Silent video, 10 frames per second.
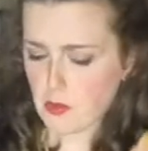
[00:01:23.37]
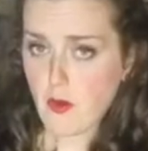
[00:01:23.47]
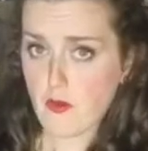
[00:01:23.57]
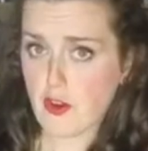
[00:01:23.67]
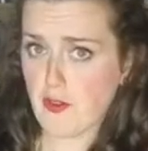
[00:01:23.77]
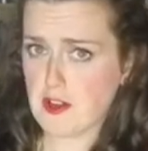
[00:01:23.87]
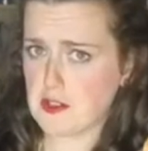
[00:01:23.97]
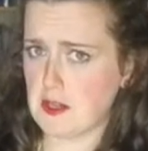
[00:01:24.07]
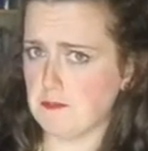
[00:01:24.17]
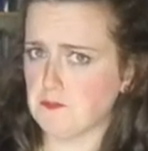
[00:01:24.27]
So
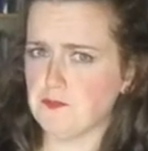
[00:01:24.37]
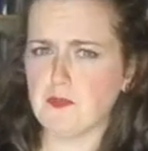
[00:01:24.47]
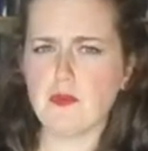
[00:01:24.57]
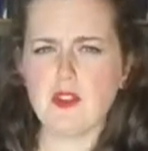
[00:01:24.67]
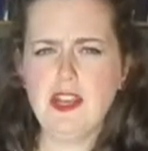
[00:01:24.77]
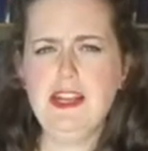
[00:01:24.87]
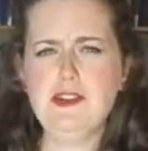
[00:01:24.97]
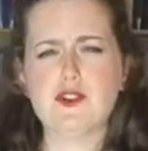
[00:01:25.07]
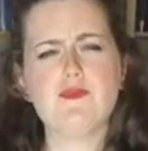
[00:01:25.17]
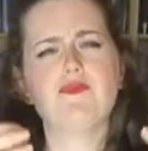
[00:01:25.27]
firstly,
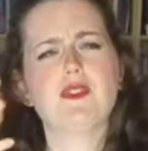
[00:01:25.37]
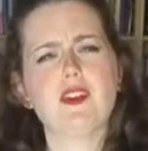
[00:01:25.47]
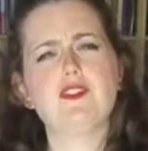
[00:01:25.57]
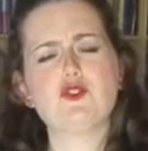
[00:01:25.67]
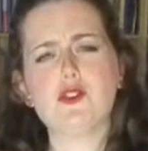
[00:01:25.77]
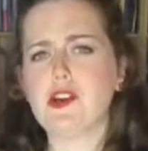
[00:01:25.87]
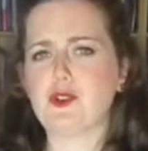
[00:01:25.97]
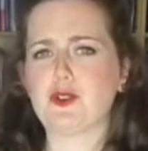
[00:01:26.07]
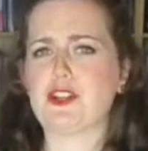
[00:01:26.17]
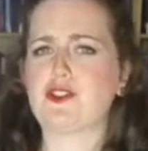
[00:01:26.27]
eat and enjoy your
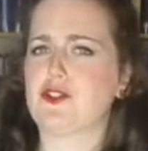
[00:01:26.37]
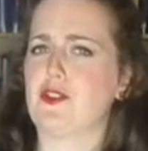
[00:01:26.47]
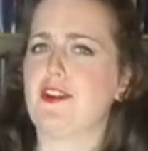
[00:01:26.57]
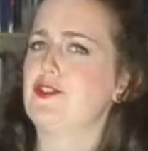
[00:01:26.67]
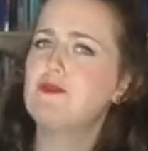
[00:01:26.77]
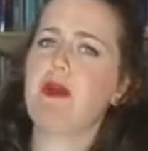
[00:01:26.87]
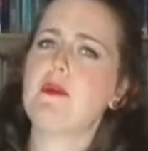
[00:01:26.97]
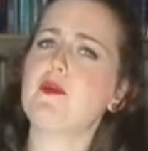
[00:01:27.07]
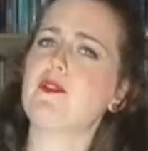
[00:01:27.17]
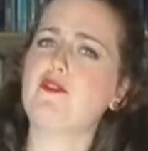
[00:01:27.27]
delicious orange, maybe
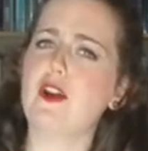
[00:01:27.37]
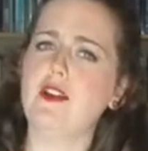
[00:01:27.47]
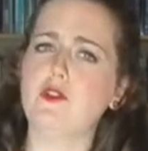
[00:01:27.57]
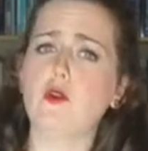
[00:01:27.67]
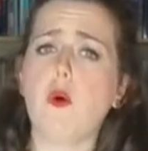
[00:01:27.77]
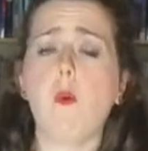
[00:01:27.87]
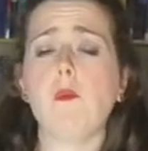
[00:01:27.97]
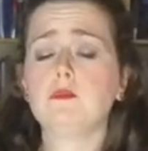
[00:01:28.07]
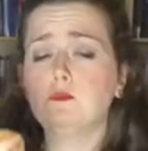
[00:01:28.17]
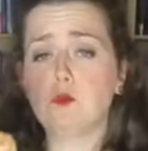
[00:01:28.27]
with a friend, or
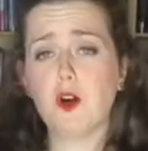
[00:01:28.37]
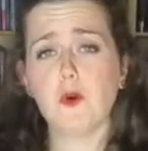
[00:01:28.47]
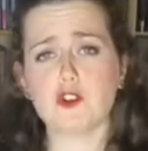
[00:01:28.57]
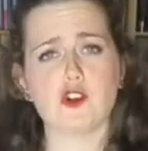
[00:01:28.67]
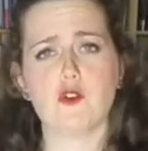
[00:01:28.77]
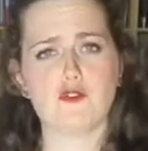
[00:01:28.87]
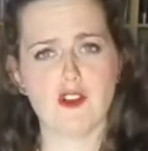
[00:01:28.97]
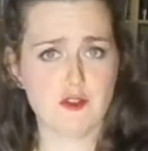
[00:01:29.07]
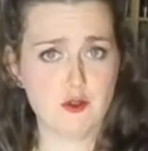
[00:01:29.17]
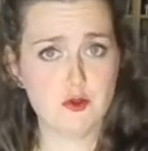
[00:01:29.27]
watching your
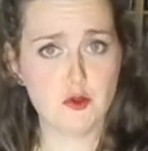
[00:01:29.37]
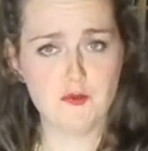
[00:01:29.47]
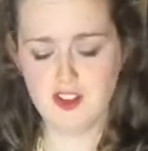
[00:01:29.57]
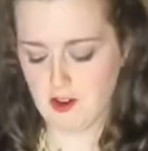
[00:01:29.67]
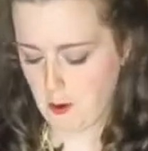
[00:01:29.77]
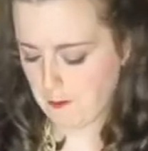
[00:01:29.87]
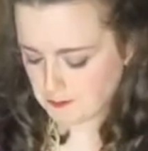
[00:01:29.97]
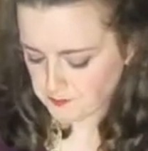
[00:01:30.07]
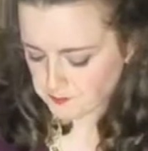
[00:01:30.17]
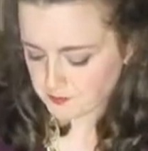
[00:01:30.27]
favourite YouTube video.
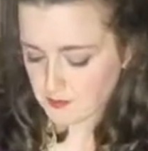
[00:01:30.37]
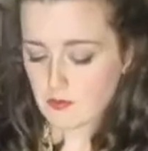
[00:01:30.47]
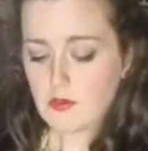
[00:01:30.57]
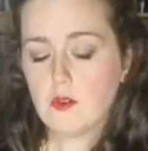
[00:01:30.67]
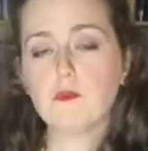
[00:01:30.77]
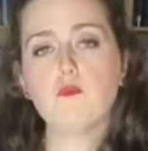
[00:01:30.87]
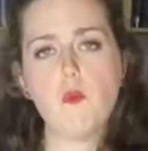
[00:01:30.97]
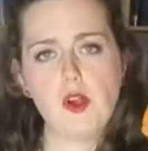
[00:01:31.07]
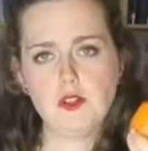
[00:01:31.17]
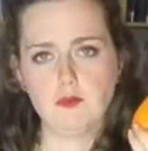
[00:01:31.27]

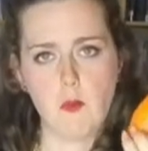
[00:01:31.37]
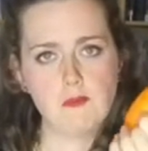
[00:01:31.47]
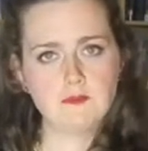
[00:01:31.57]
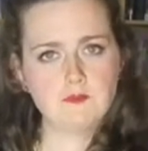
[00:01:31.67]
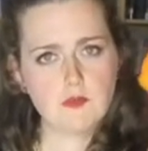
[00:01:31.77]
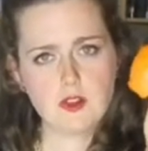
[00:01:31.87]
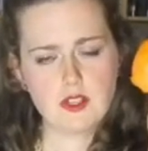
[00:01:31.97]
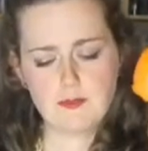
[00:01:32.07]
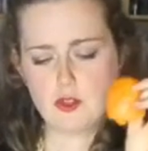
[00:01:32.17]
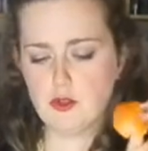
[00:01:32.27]
Then,
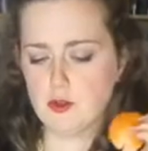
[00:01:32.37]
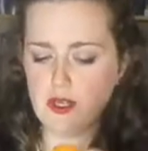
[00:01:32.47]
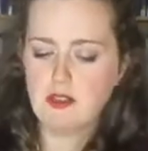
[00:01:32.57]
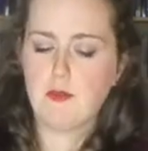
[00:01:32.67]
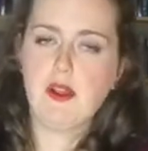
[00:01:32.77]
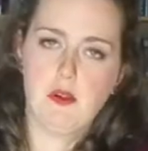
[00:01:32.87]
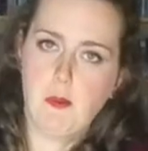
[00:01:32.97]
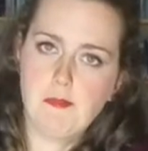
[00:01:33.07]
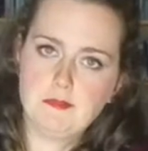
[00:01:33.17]
step 2, you take the peel.